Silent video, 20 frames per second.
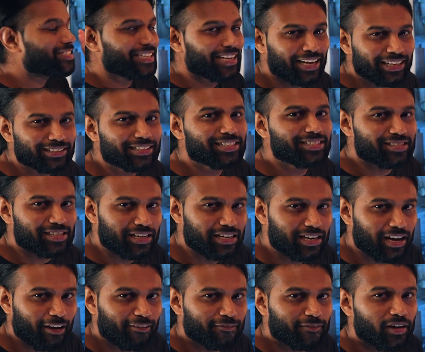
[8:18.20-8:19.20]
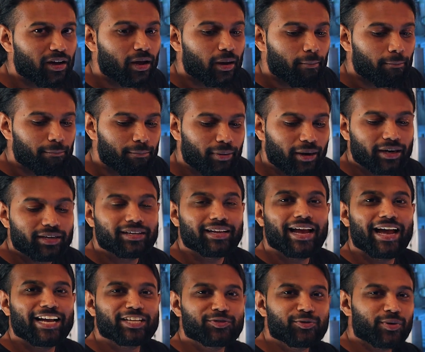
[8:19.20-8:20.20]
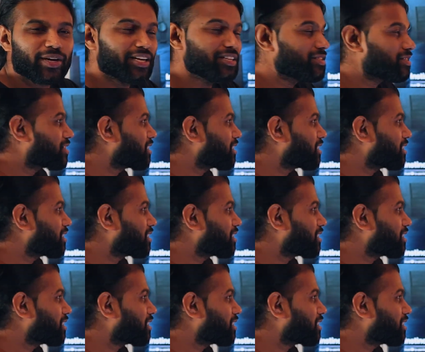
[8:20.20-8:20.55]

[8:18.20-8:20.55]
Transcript: says it's enough. But as you can